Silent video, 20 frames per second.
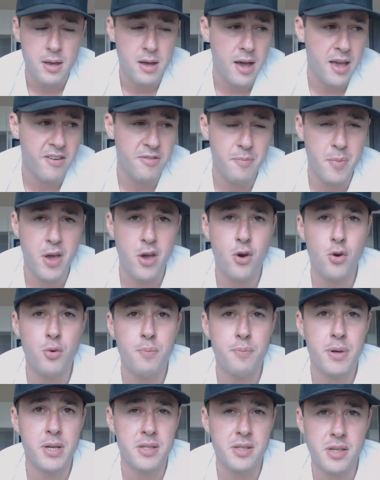I have my
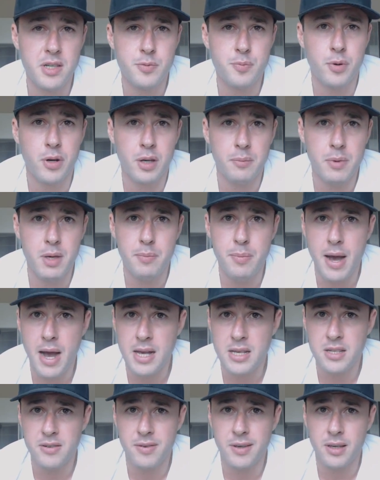own business bringing me
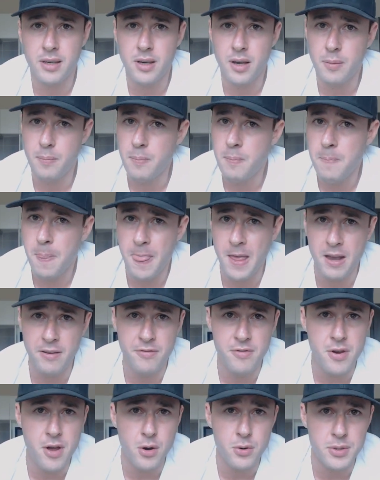passive income. I
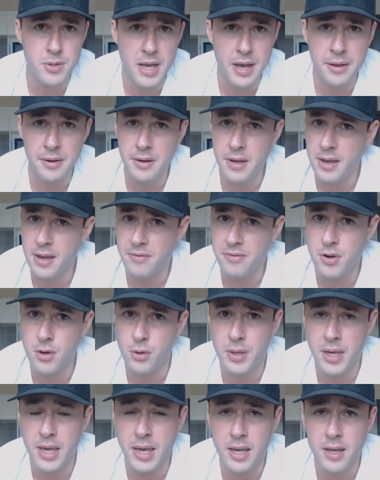have no debt. I have no
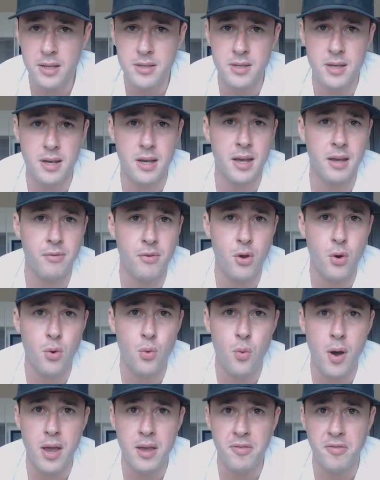kids. I have no
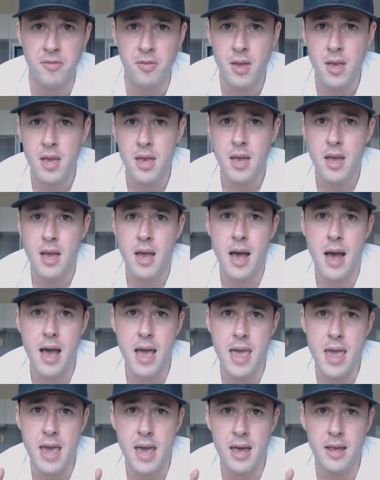wife.
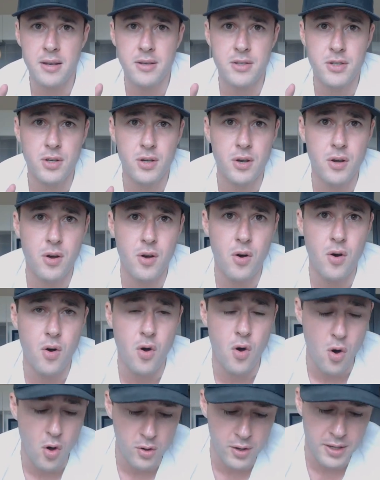And
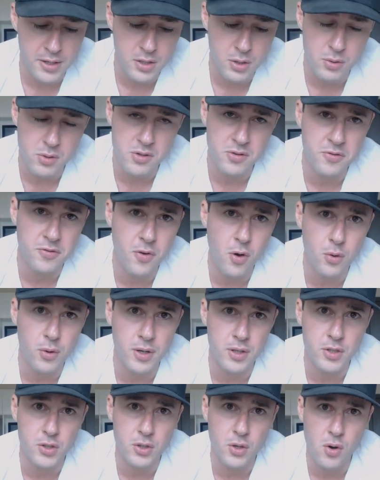all I do is
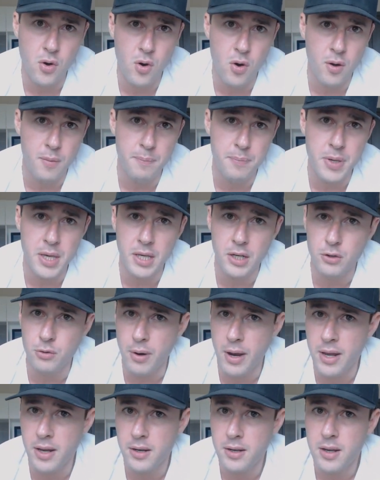focus on being
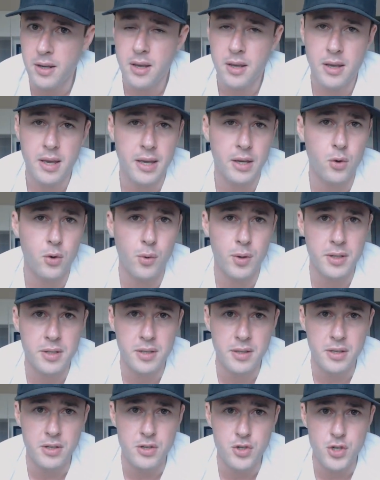great and going
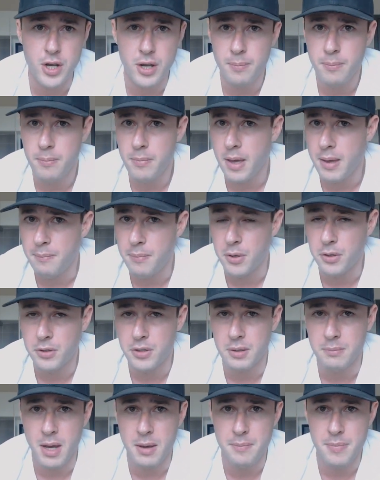to the gym and
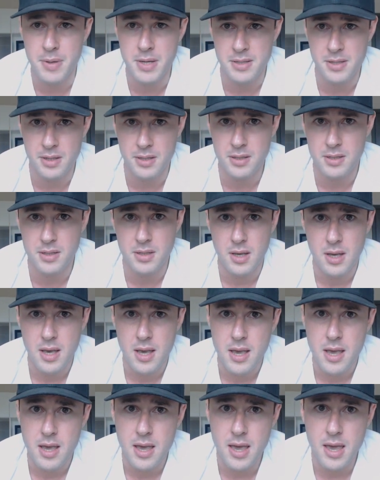building my business.
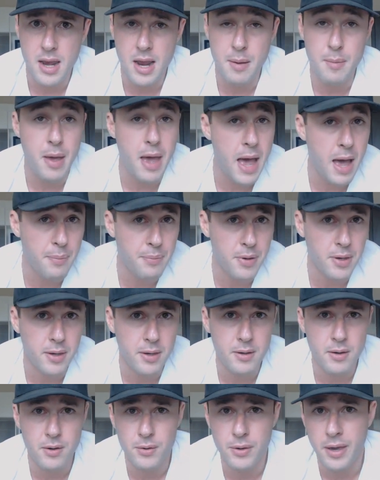And I'm
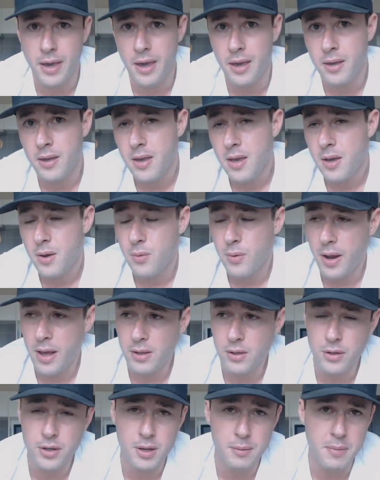happy, okay? When I
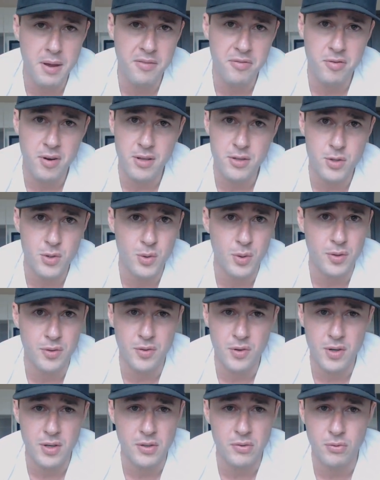look at my friends who are
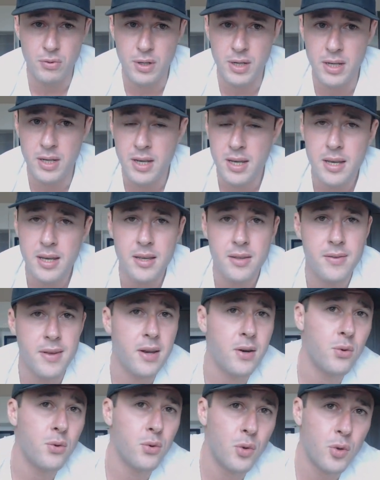33, they
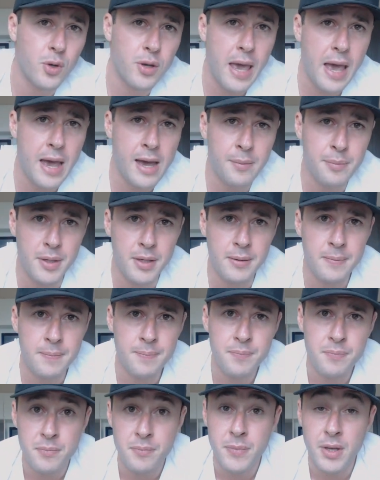don't look happy.
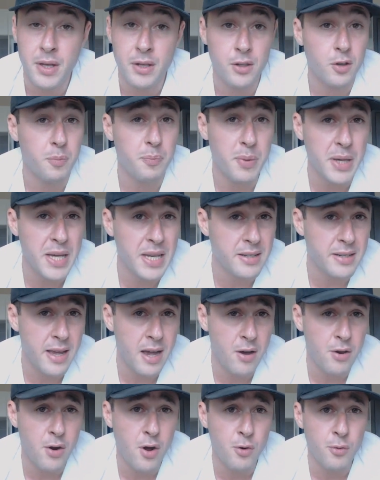They look beaten
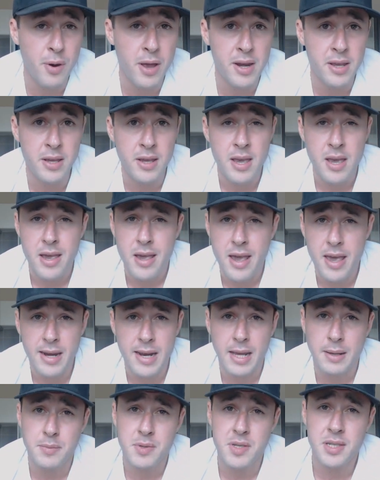down already,
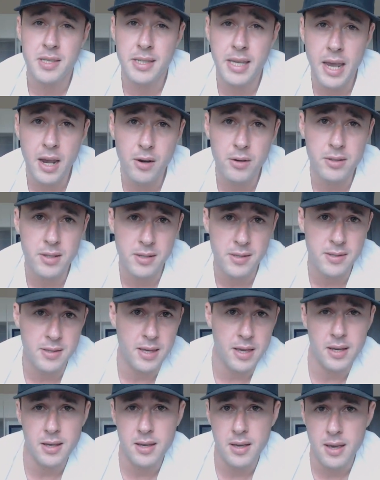and I'm scared to
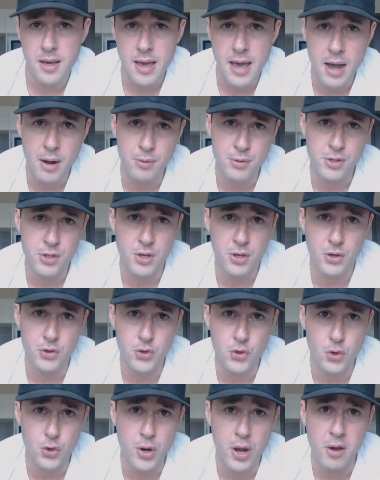think how it's going to
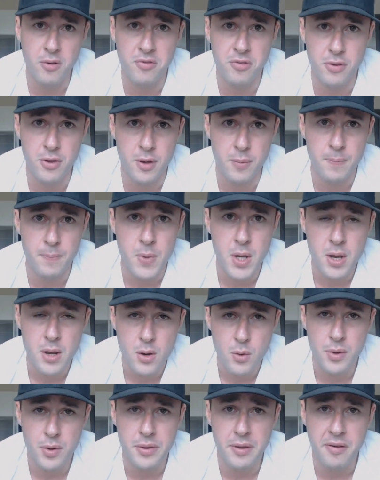turn out for them
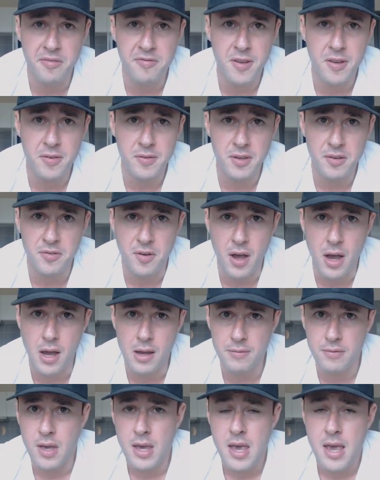when they're
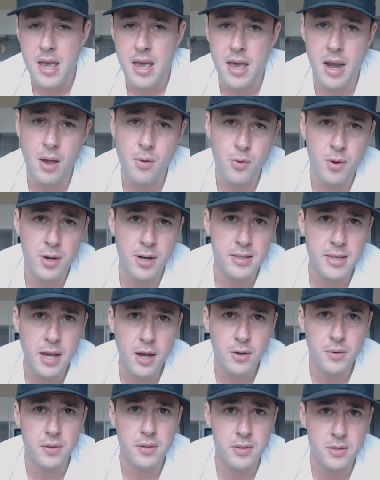55. And I want to
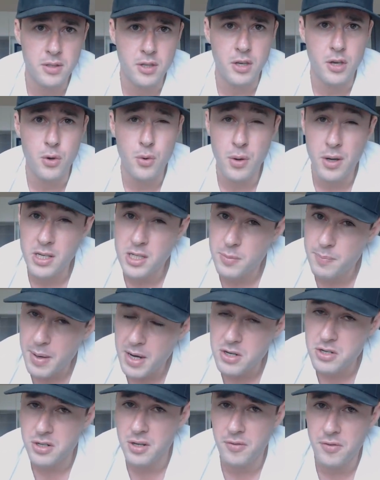tell this to you,
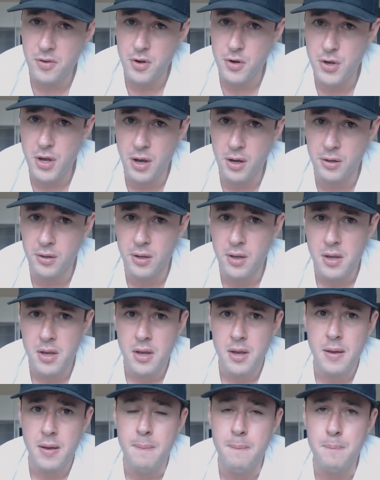especially if you're young,
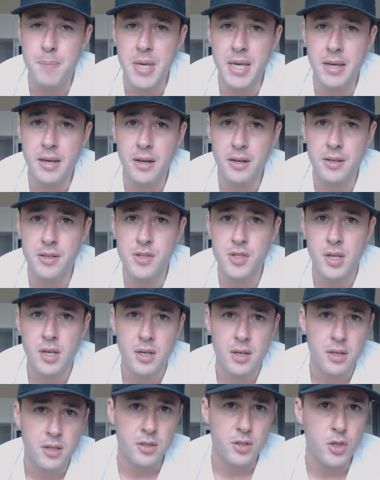
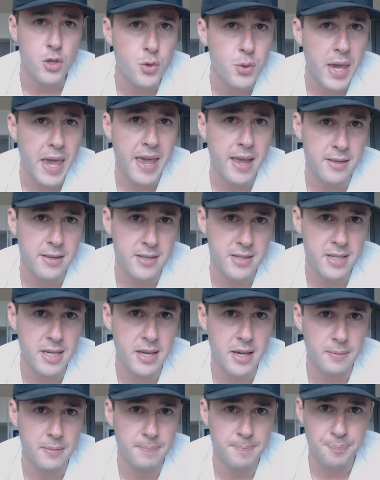because you can't
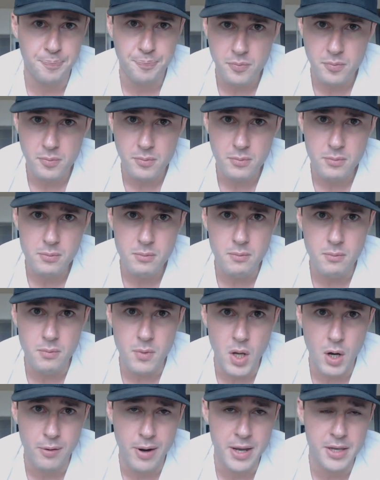see it,
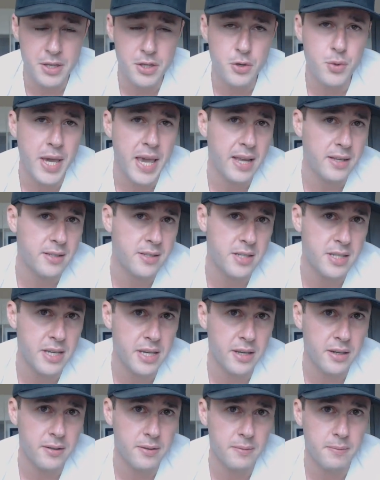all right? You can't
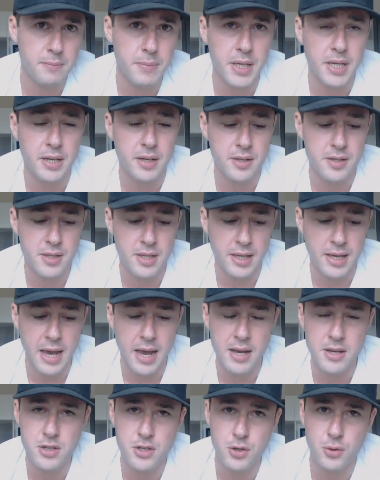see it because the
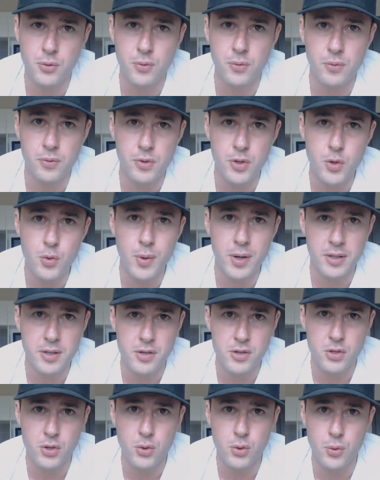guys you went
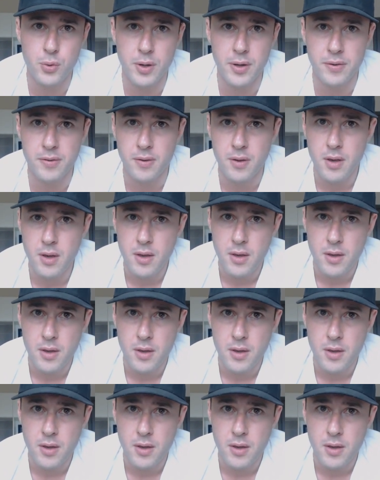to school with,